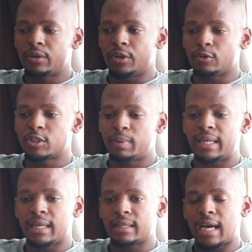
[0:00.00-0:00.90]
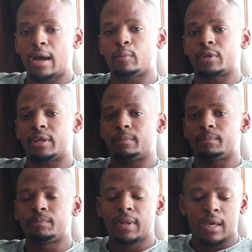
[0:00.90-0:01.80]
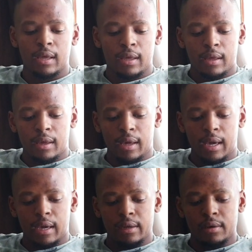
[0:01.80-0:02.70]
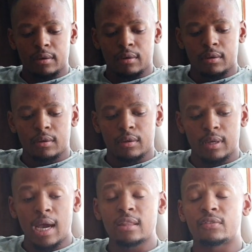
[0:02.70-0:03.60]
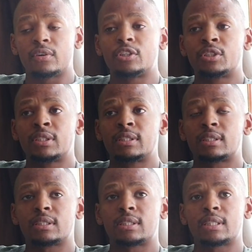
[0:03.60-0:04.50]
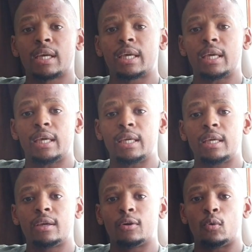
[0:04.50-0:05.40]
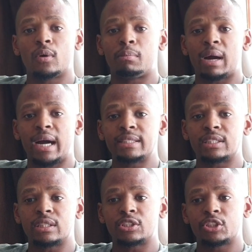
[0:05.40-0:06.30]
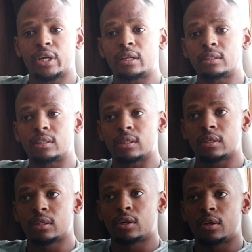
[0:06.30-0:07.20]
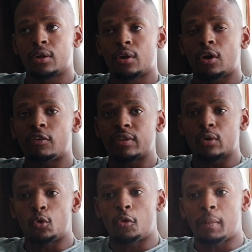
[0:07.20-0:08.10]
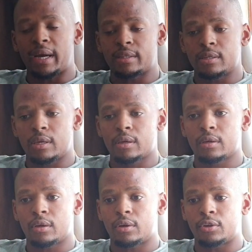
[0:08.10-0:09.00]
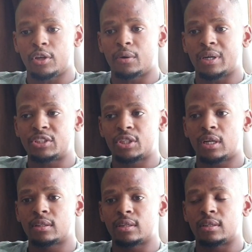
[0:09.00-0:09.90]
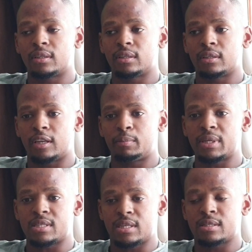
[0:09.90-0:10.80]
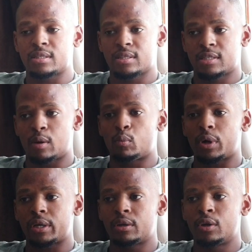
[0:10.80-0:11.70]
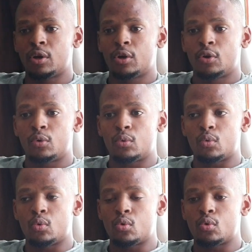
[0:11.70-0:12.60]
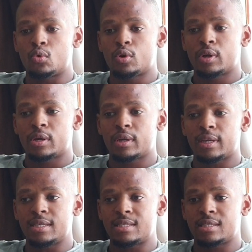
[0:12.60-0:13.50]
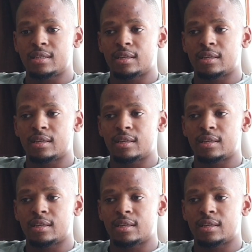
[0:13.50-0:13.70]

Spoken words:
you know, spending time with Him. And other versions say, "He who abides in the shelter of the Almighty." You know, a shelter represents someone who is